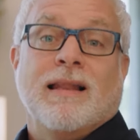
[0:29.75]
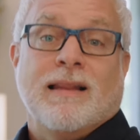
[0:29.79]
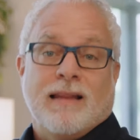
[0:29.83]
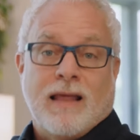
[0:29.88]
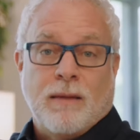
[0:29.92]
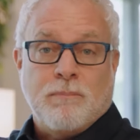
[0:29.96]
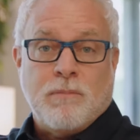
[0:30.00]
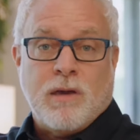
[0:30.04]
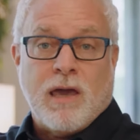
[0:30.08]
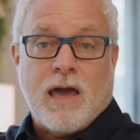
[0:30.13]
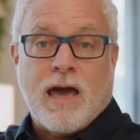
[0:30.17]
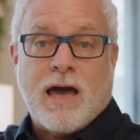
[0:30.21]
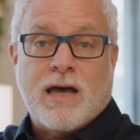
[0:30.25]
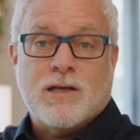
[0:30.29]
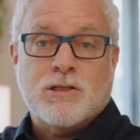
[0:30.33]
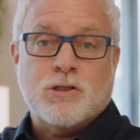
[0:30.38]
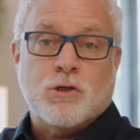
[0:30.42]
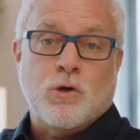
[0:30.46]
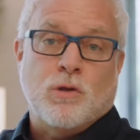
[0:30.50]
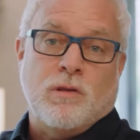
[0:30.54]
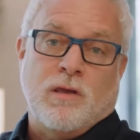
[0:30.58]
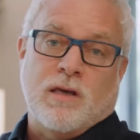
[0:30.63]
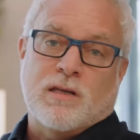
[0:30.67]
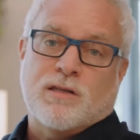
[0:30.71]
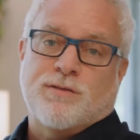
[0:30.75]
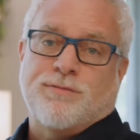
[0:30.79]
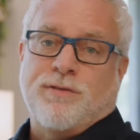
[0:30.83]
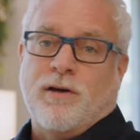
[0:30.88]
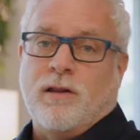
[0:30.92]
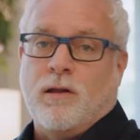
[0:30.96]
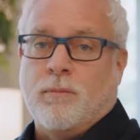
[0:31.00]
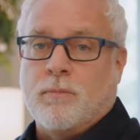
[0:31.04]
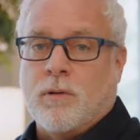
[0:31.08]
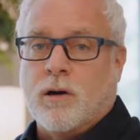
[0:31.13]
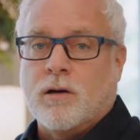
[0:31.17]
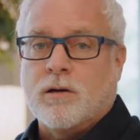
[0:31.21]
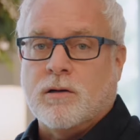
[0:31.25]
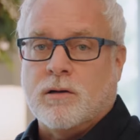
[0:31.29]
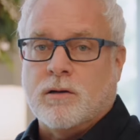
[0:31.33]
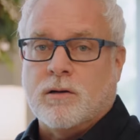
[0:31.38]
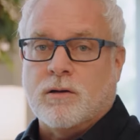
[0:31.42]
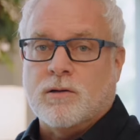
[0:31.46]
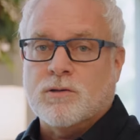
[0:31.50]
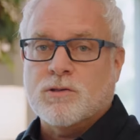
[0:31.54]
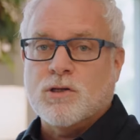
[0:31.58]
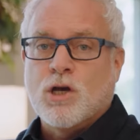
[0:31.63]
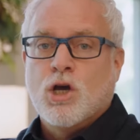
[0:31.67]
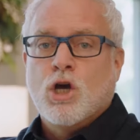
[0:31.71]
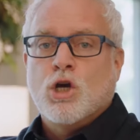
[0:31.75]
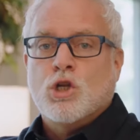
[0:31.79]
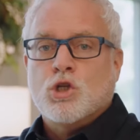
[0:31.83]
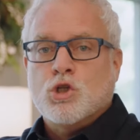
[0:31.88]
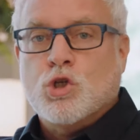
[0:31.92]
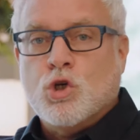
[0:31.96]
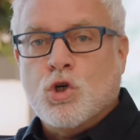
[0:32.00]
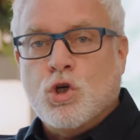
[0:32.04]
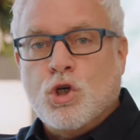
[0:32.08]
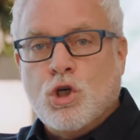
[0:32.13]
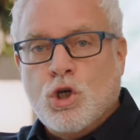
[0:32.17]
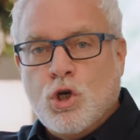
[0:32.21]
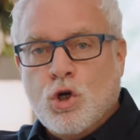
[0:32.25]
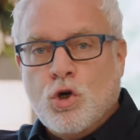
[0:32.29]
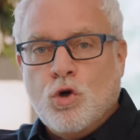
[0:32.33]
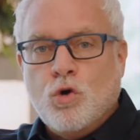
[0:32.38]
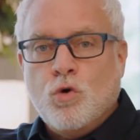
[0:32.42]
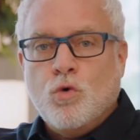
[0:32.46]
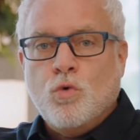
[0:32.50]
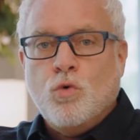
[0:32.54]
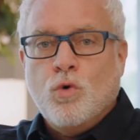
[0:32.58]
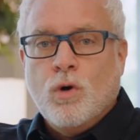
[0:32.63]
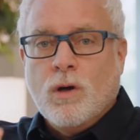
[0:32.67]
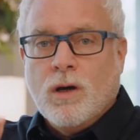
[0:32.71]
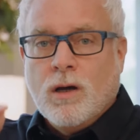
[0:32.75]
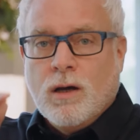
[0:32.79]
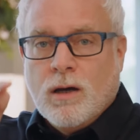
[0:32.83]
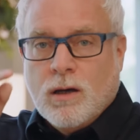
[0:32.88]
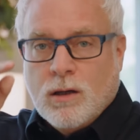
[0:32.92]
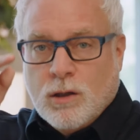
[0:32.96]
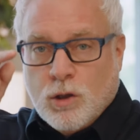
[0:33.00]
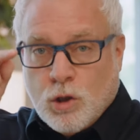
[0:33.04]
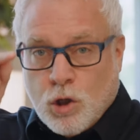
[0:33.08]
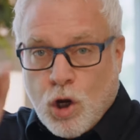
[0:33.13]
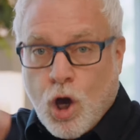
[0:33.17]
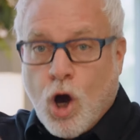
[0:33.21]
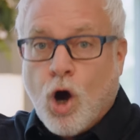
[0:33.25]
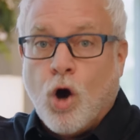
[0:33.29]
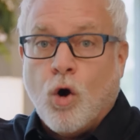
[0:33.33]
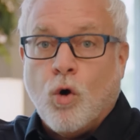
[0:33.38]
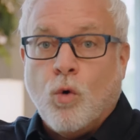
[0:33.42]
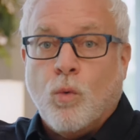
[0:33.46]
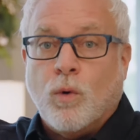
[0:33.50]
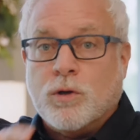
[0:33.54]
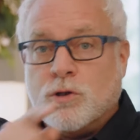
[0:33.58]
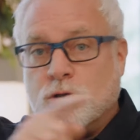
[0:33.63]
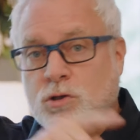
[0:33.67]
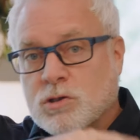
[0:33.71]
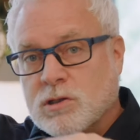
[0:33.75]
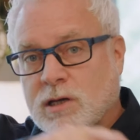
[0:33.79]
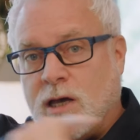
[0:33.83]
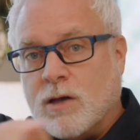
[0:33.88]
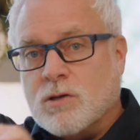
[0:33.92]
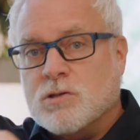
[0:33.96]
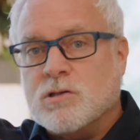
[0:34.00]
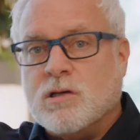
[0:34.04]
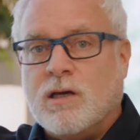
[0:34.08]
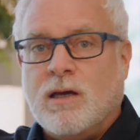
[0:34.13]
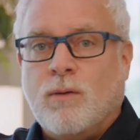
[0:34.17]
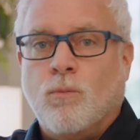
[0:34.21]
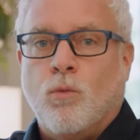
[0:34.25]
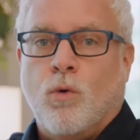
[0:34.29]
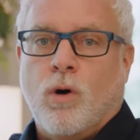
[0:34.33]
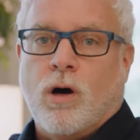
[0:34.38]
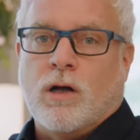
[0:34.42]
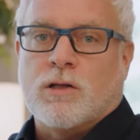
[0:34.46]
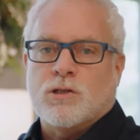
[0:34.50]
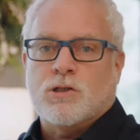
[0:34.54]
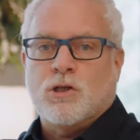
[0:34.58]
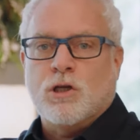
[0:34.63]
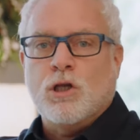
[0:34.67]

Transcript: let me ask you this, fellow marketers do you know what your sales team wants?